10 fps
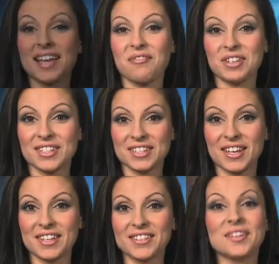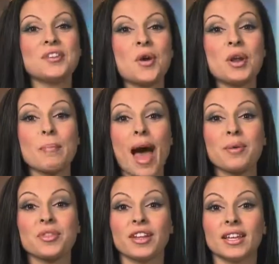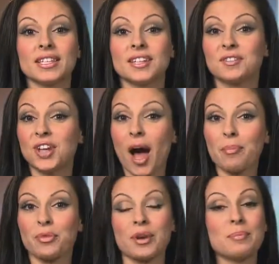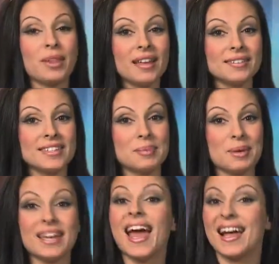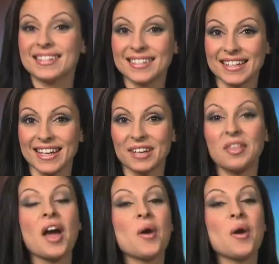San Franciscans, Nona back with a list of top three places to be and see.